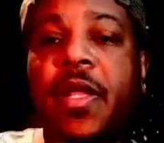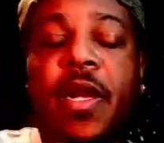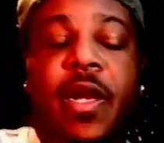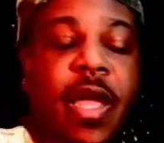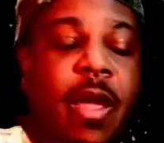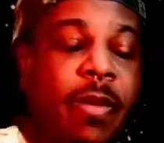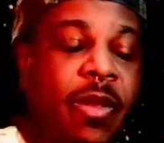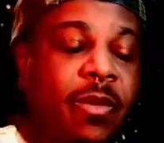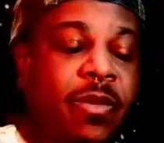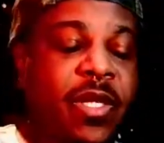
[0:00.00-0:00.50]

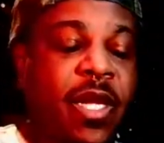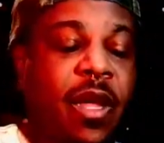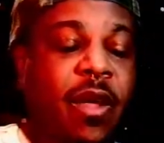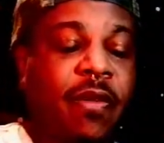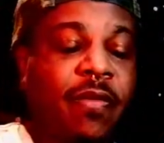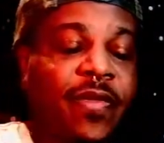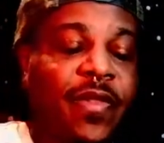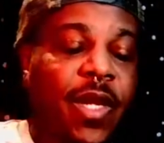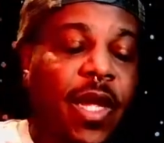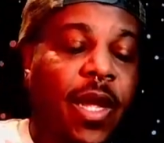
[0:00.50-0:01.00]
they're keeping
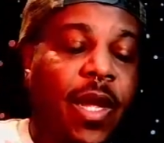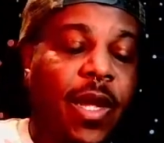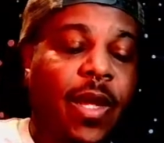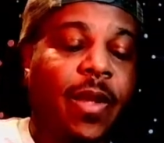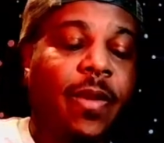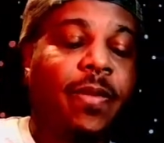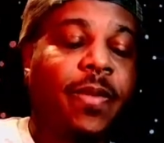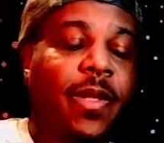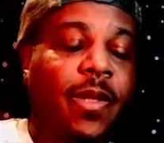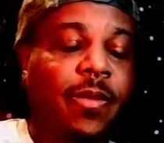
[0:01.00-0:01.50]
themselves
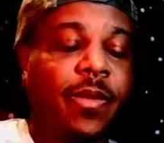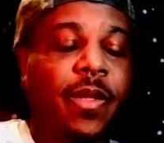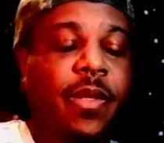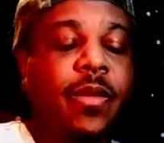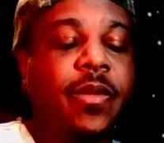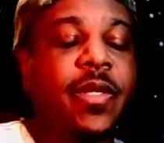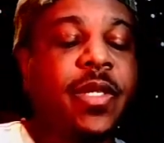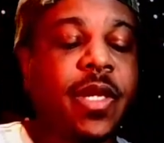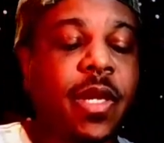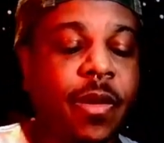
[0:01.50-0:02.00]
uh,
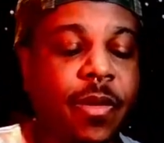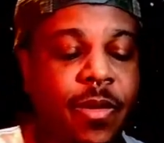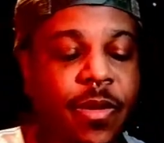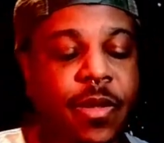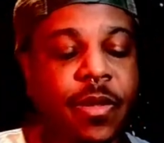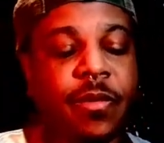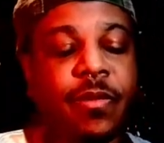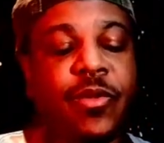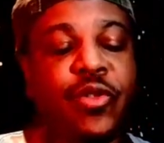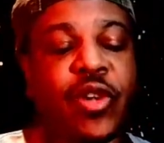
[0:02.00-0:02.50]

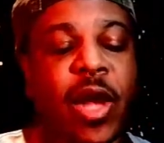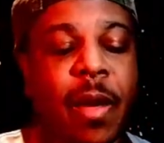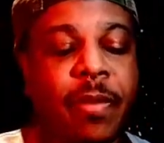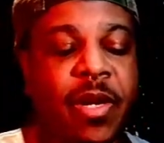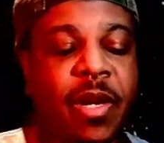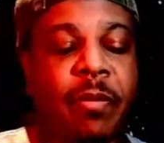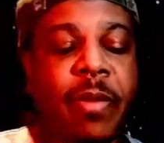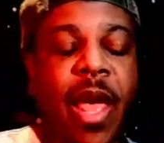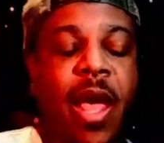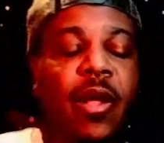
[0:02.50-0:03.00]

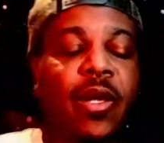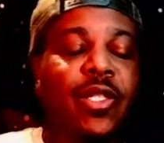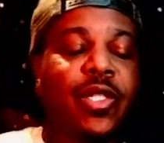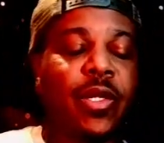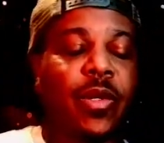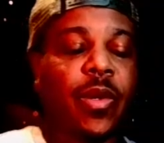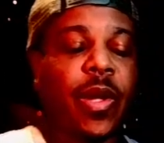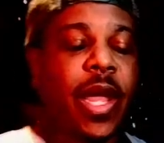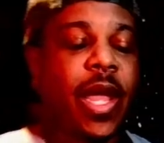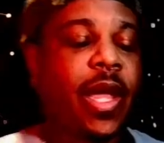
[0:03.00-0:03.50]
trapped and bound
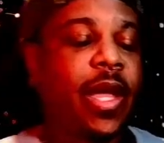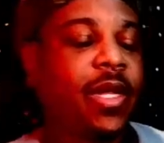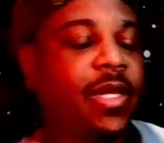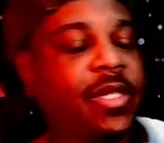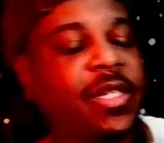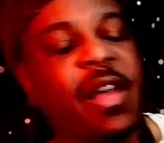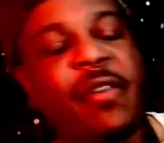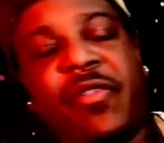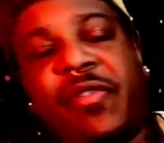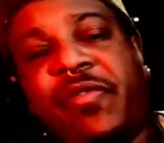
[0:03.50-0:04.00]
to
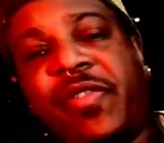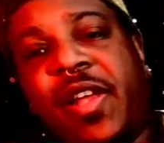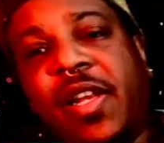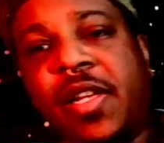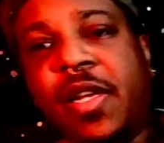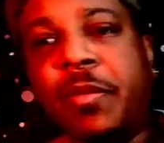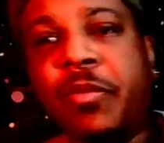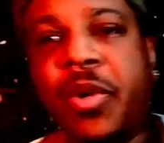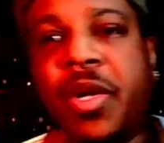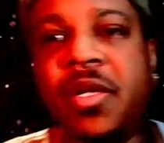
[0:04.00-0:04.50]
a
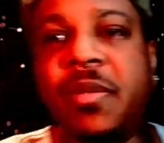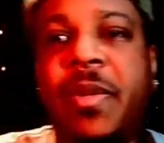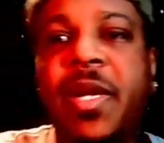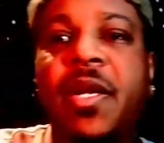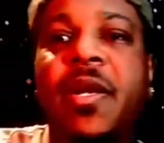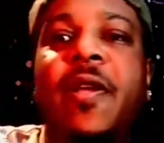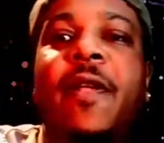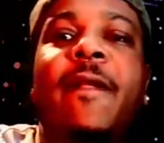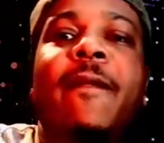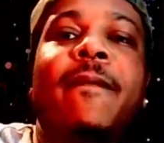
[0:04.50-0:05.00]
self-inflicted
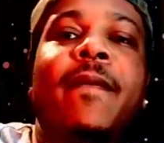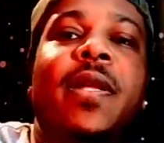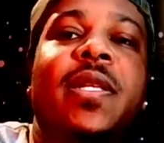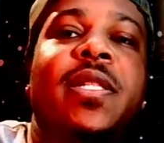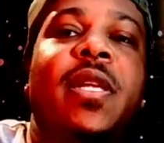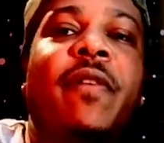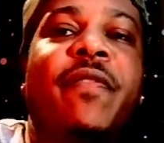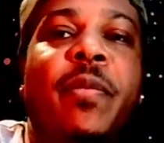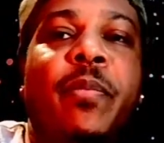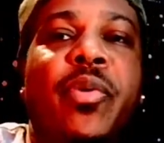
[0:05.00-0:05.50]
imprisonment.
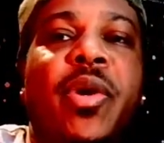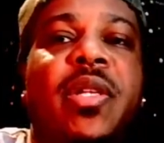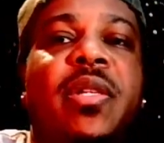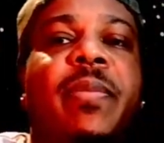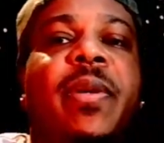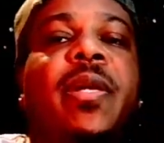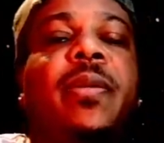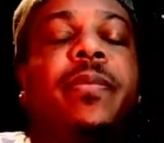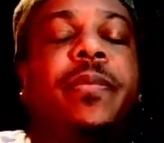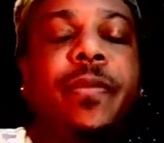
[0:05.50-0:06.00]

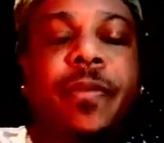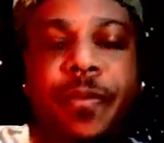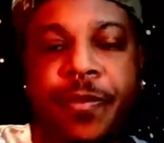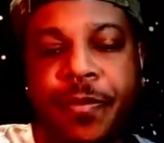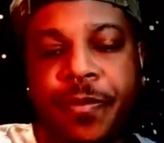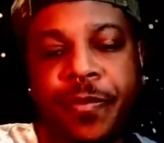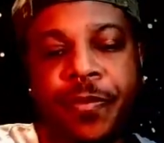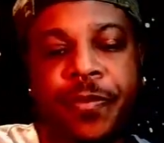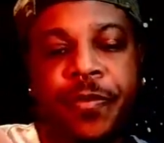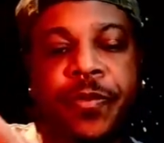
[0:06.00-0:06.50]
Self-imprisonment.
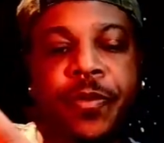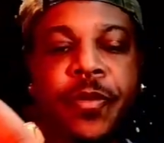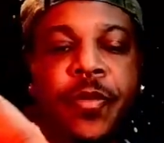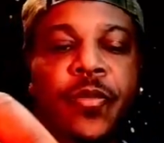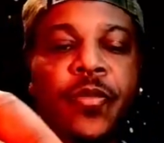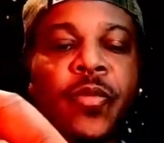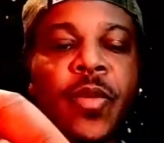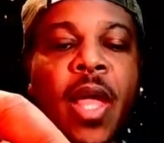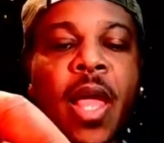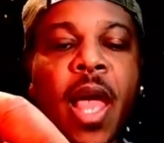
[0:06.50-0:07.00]

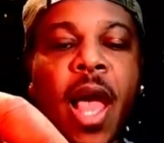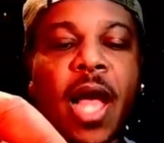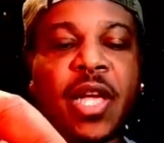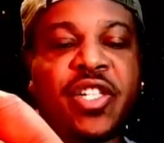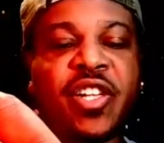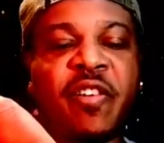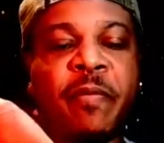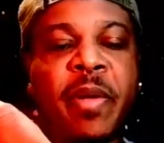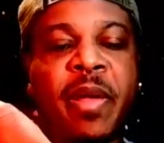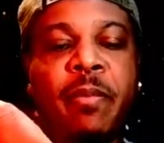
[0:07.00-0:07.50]

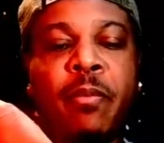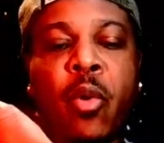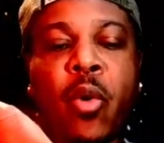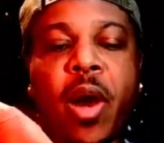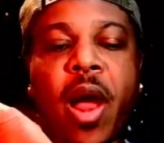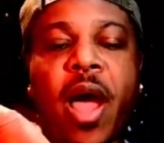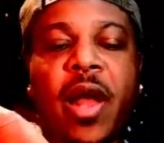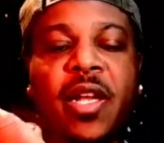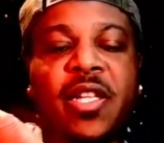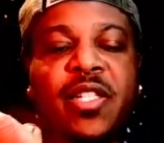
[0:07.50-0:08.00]
I should have been
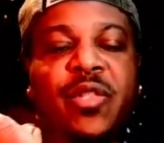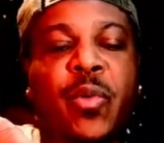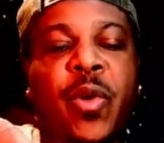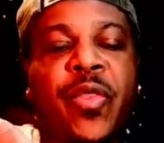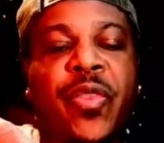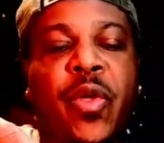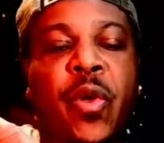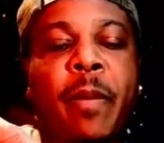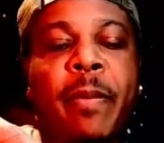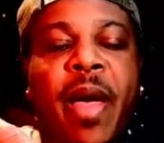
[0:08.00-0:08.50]
more honest
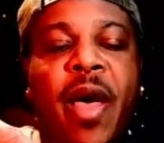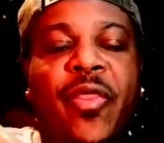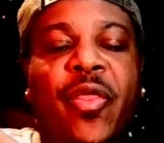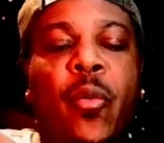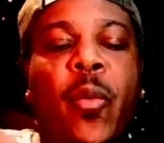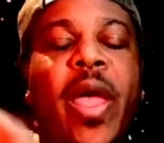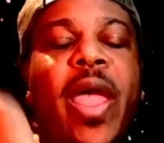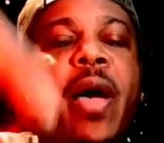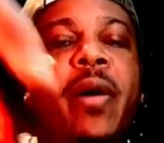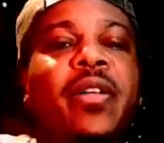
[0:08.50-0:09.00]
with you
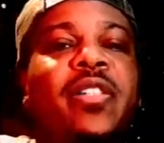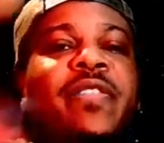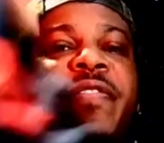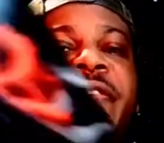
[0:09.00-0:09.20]
about the way I